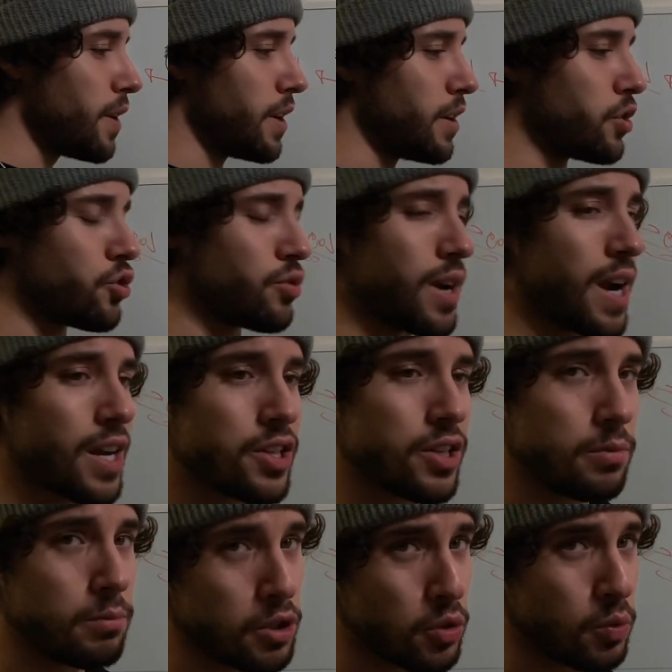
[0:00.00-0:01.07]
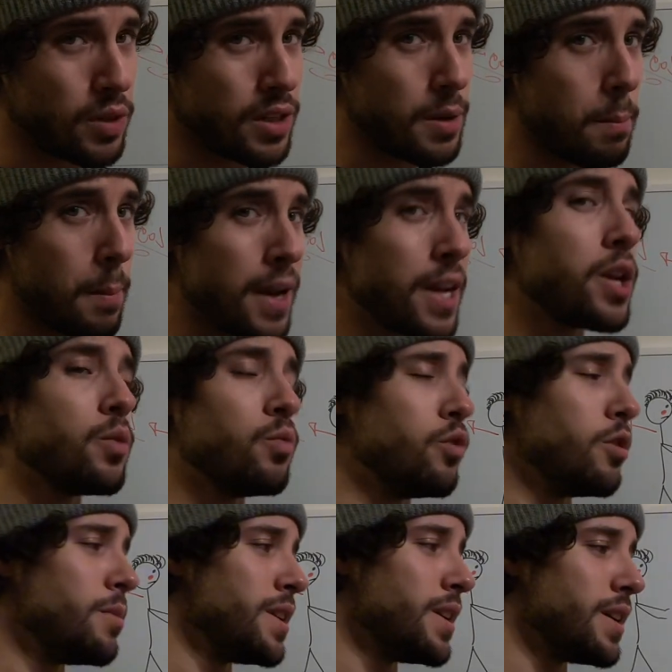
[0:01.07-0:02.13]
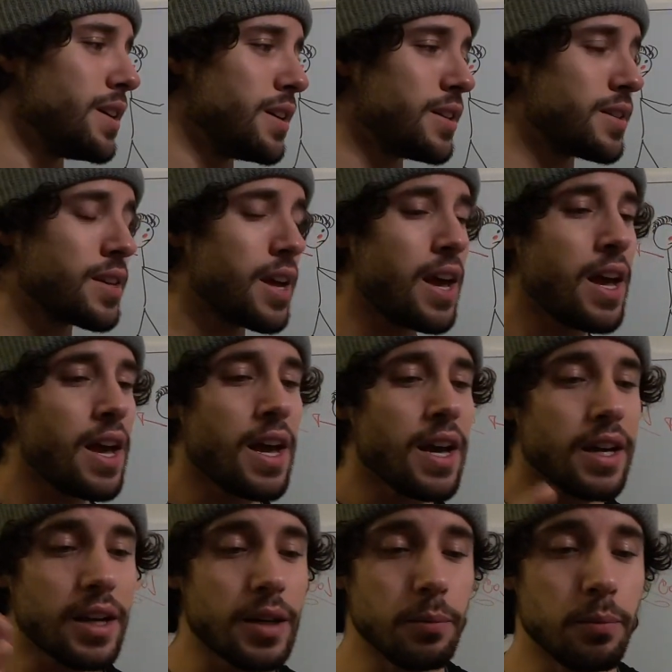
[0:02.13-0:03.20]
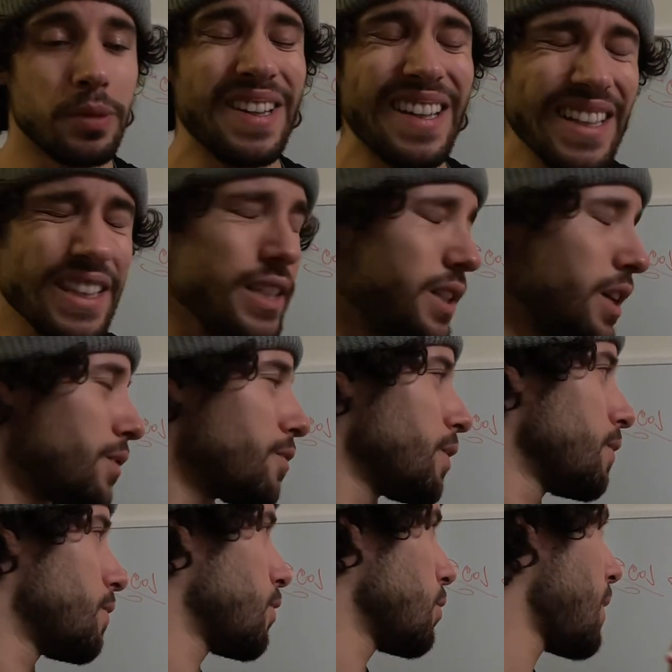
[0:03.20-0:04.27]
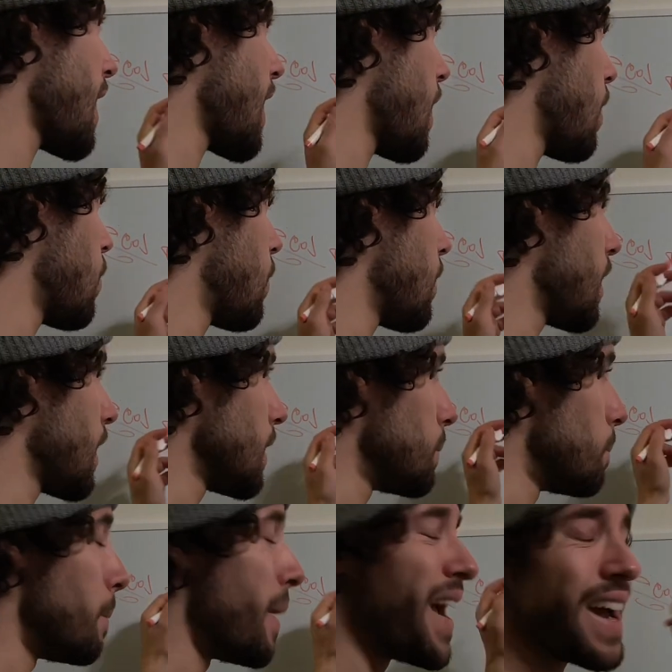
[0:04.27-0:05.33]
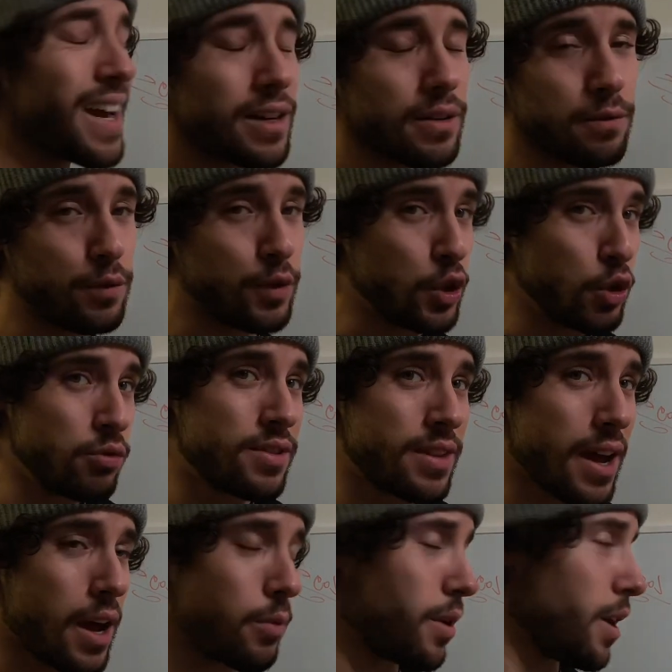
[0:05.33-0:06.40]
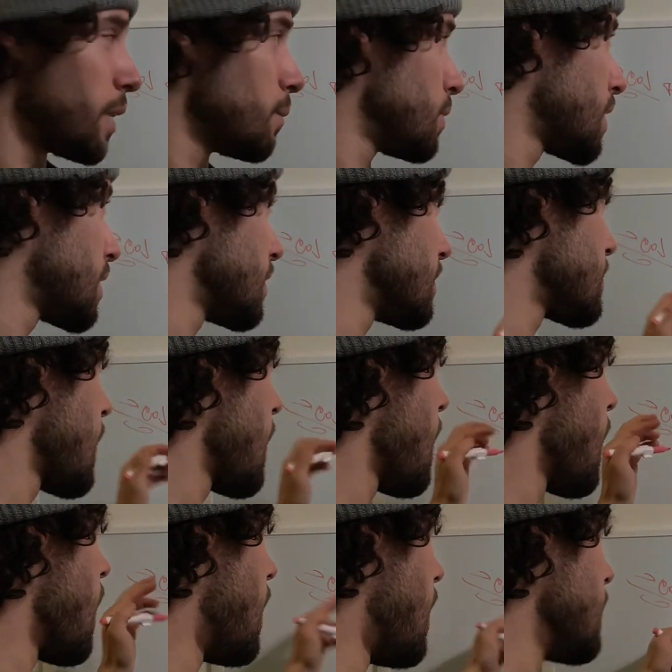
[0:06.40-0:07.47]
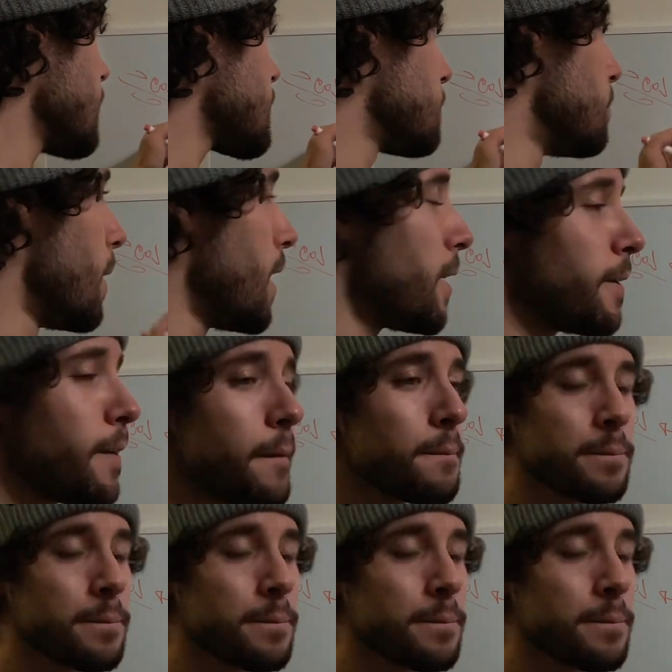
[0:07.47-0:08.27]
and attraction between a man and a woman is completely different from how a man views that, right? Because us men,